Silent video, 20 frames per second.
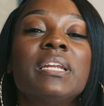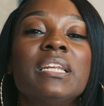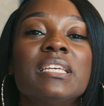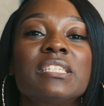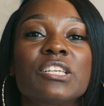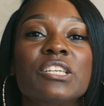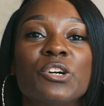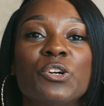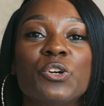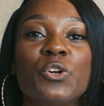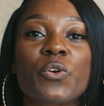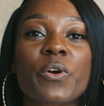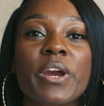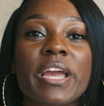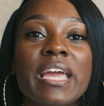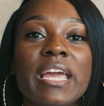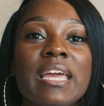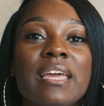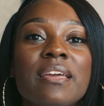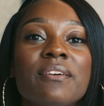but it's a
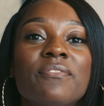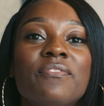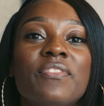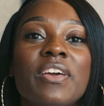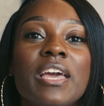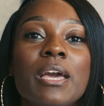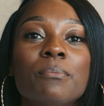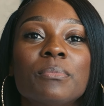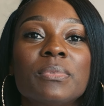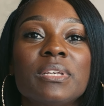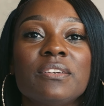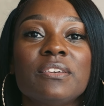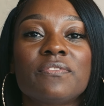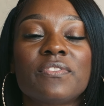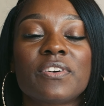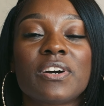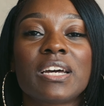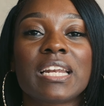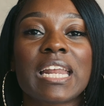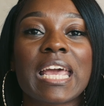great family
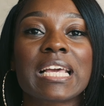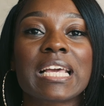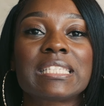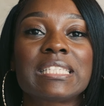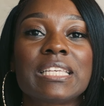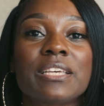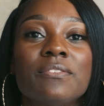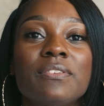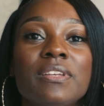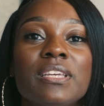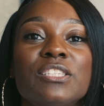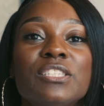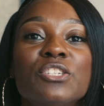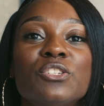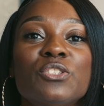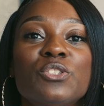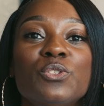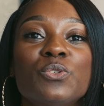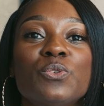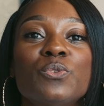fun activity
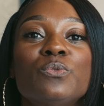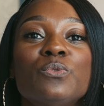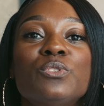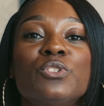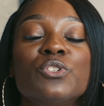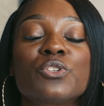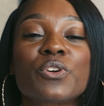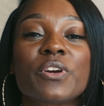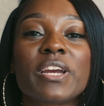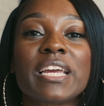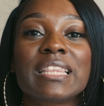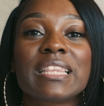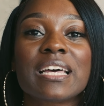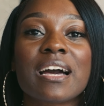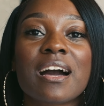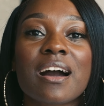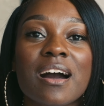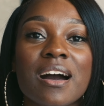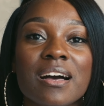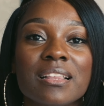to do during
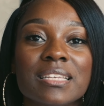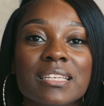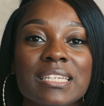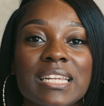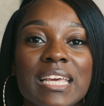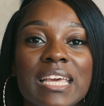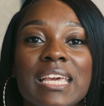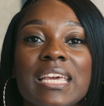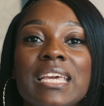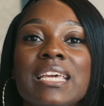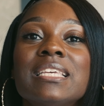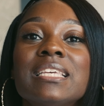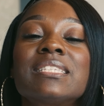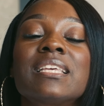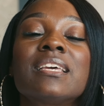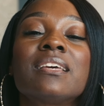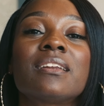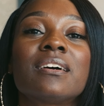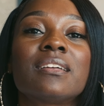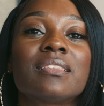the holidays.
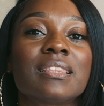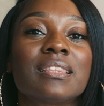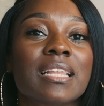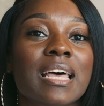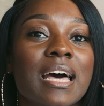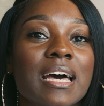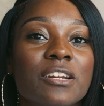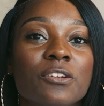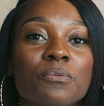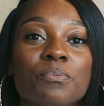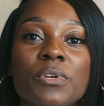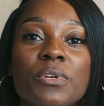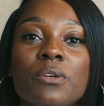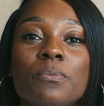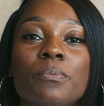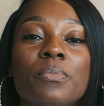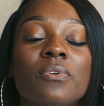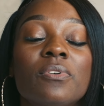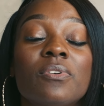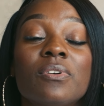And a lot of
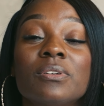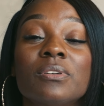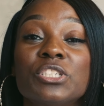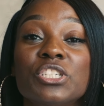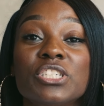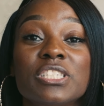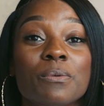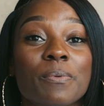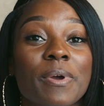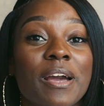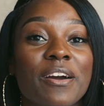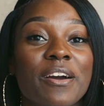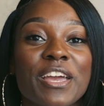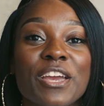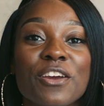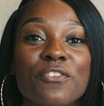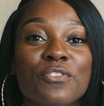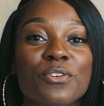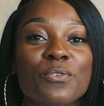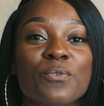people, just about
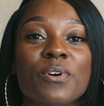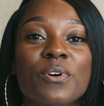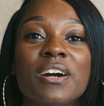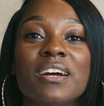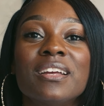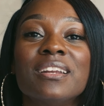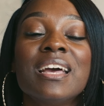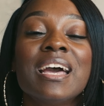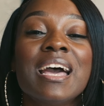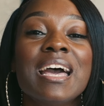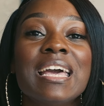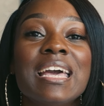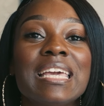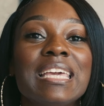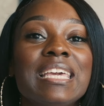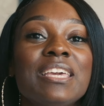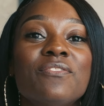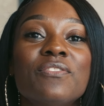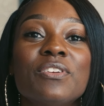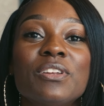everyone,
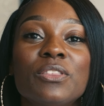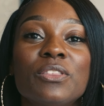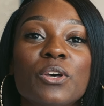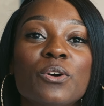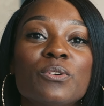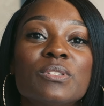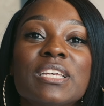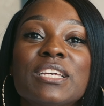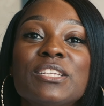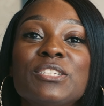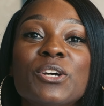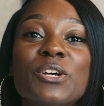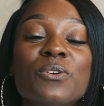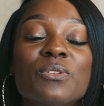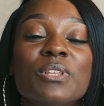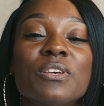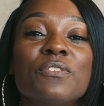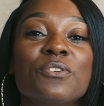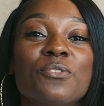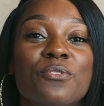even those that
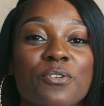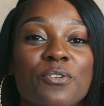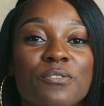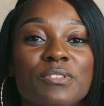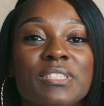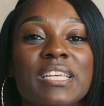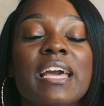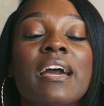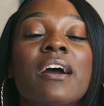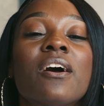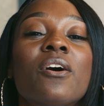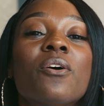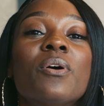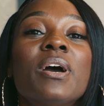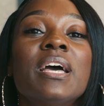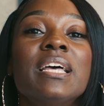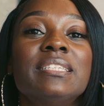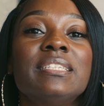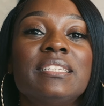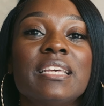don't live in
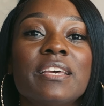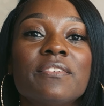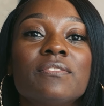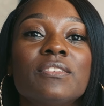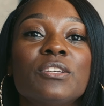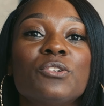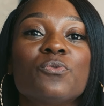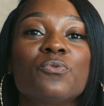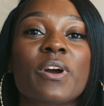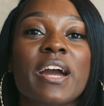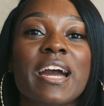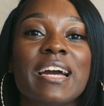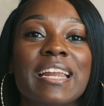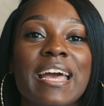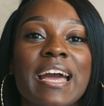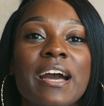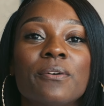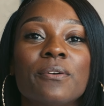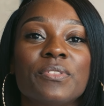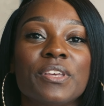Grovetown, definitely ride
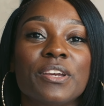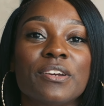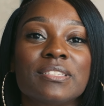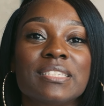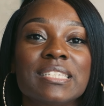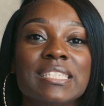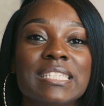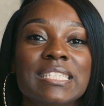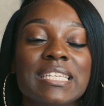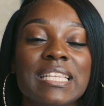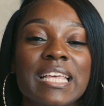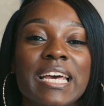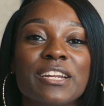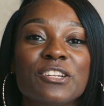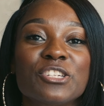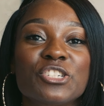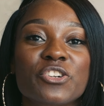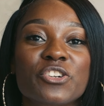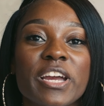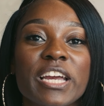out there to see
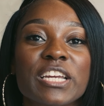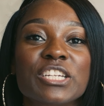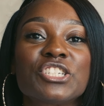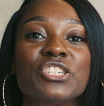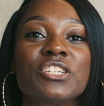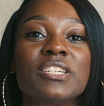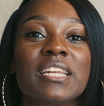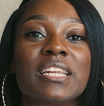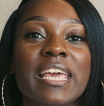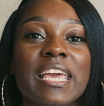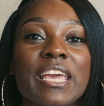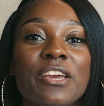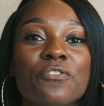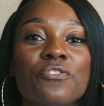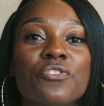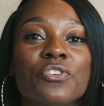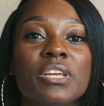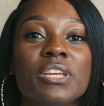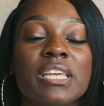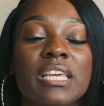that attraction
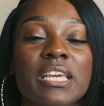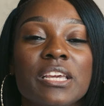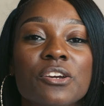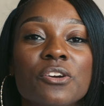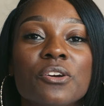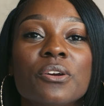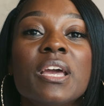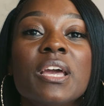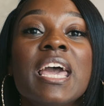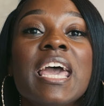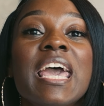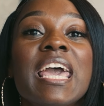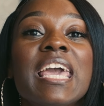every year.